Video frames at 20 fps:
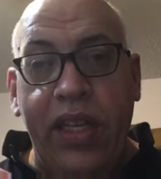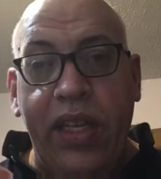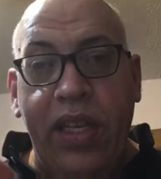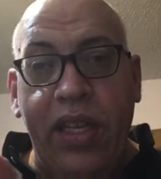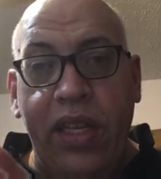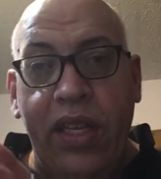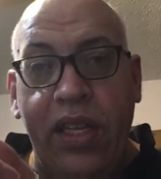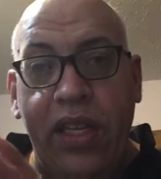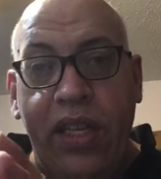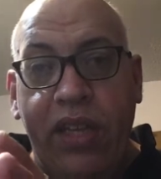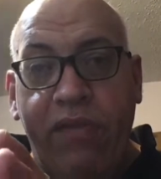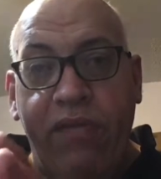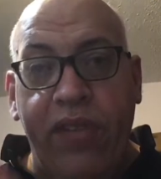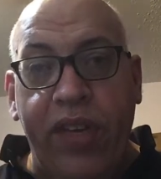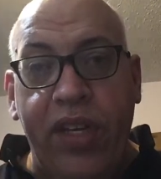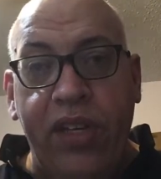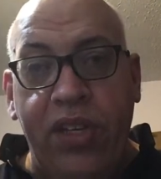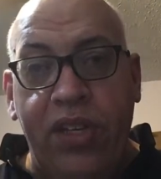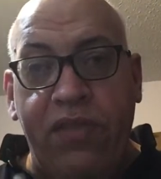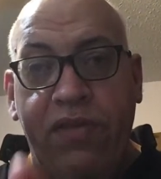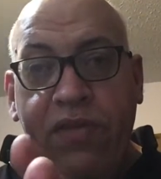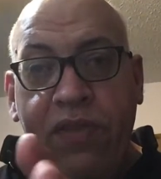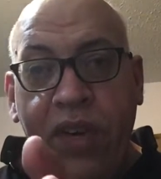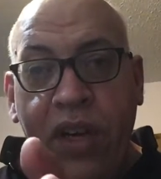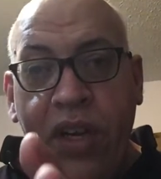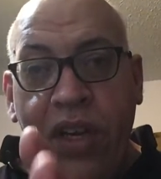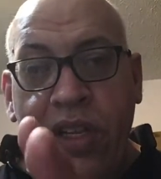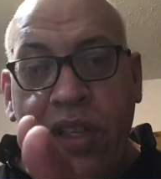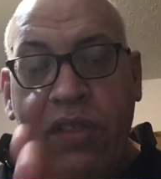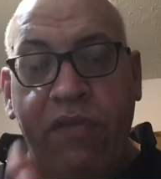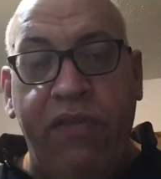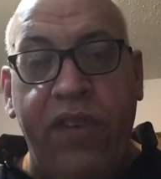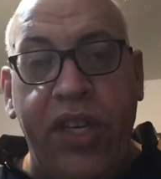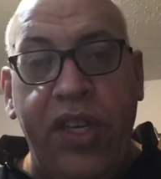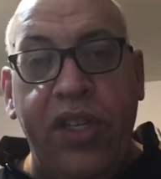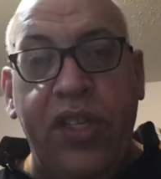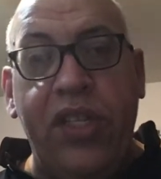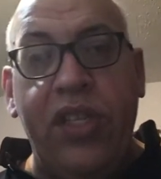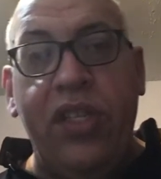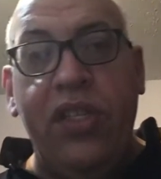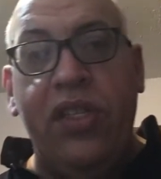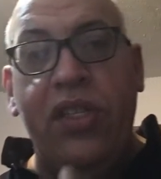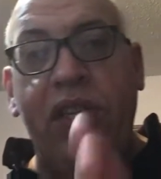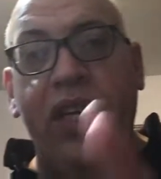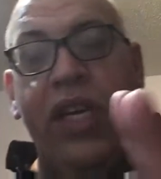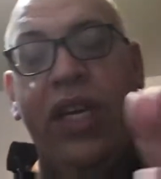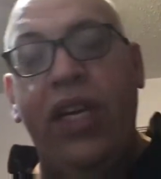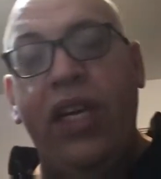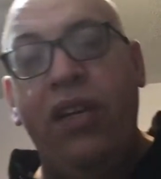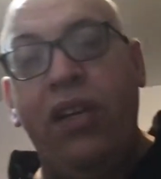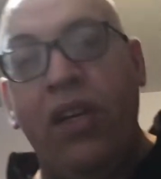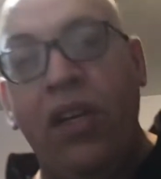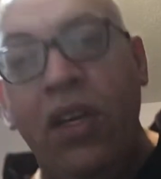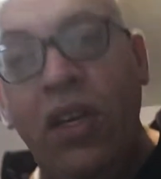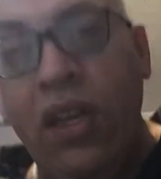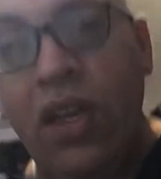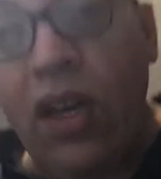and the vengeance and